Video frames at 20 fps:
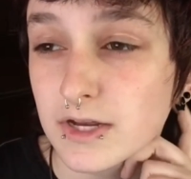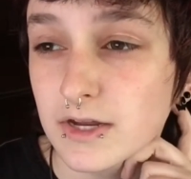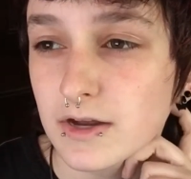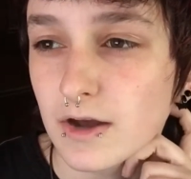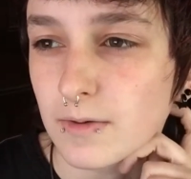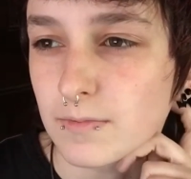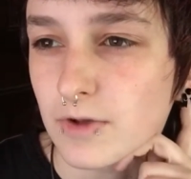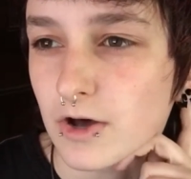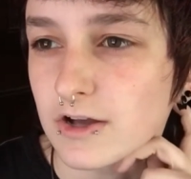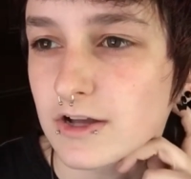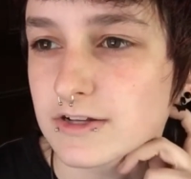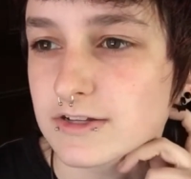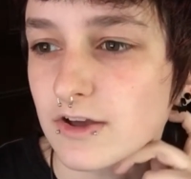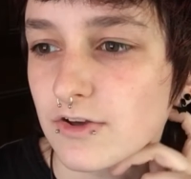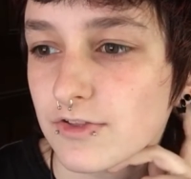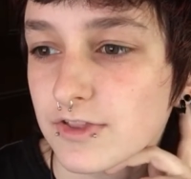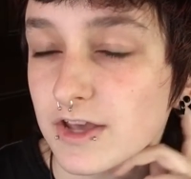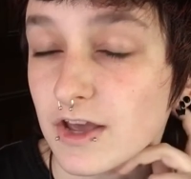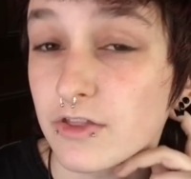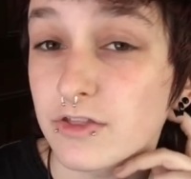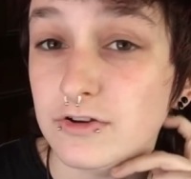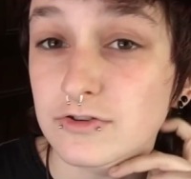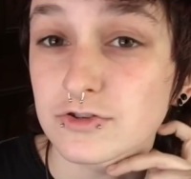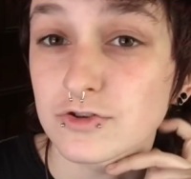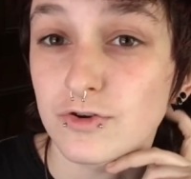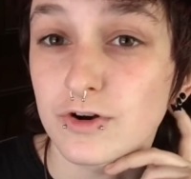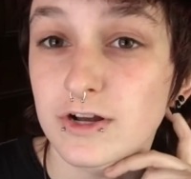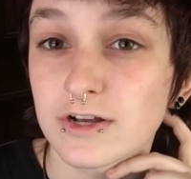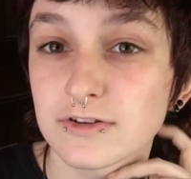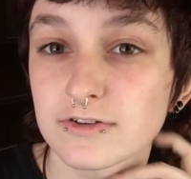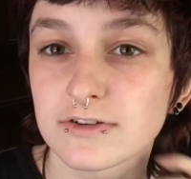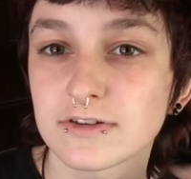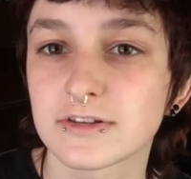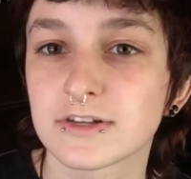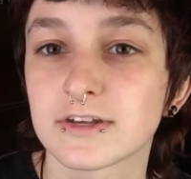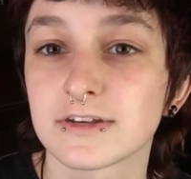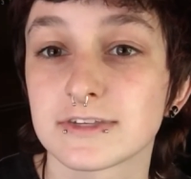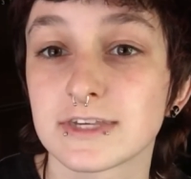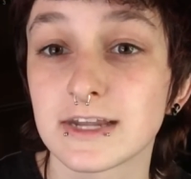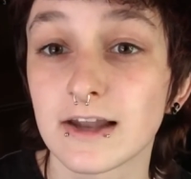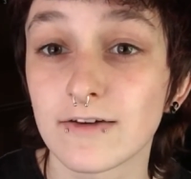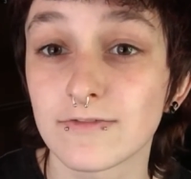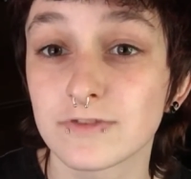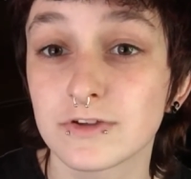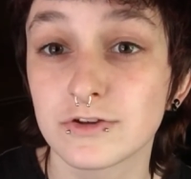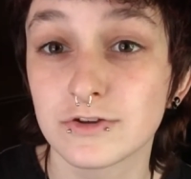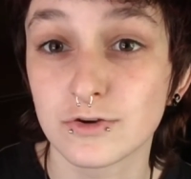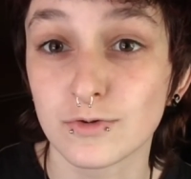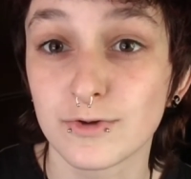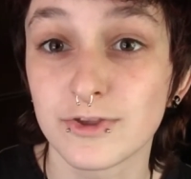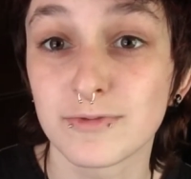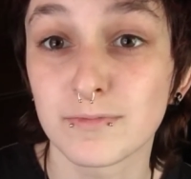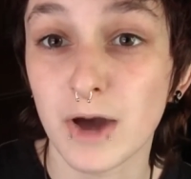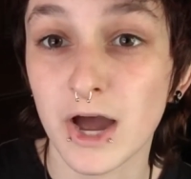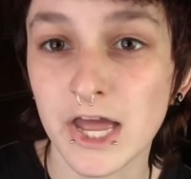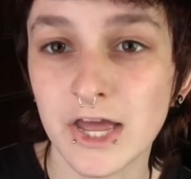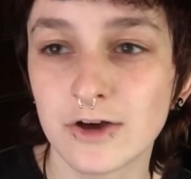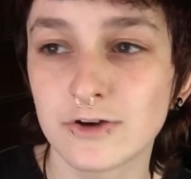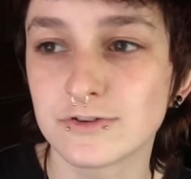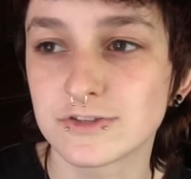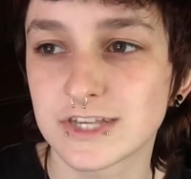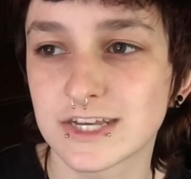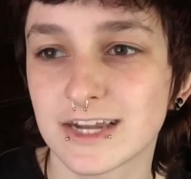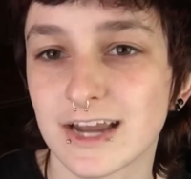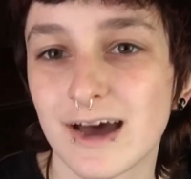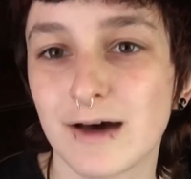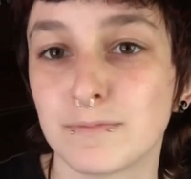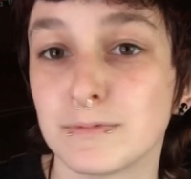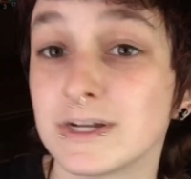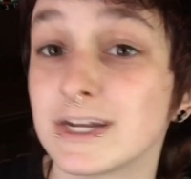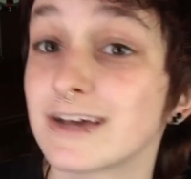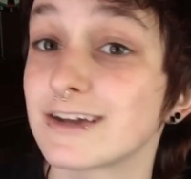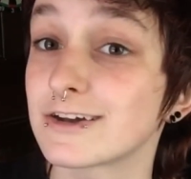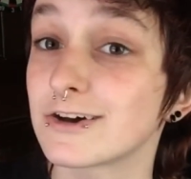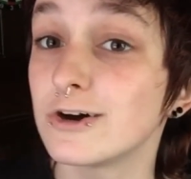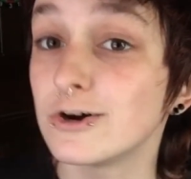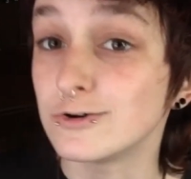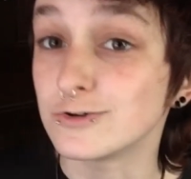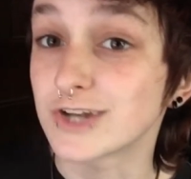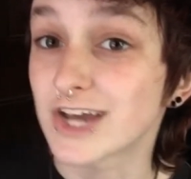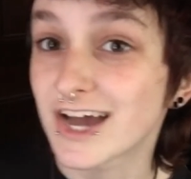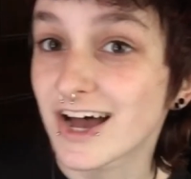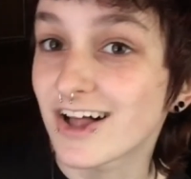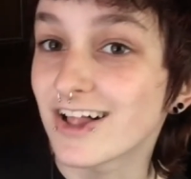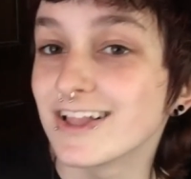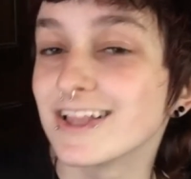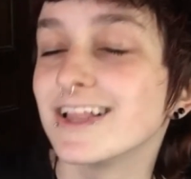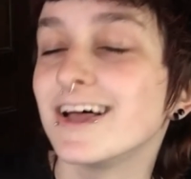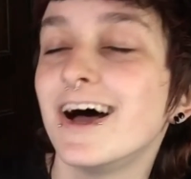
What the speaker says: I'm not gonna tell the other story because it doesn't have to do with my house. It happened at a hotel.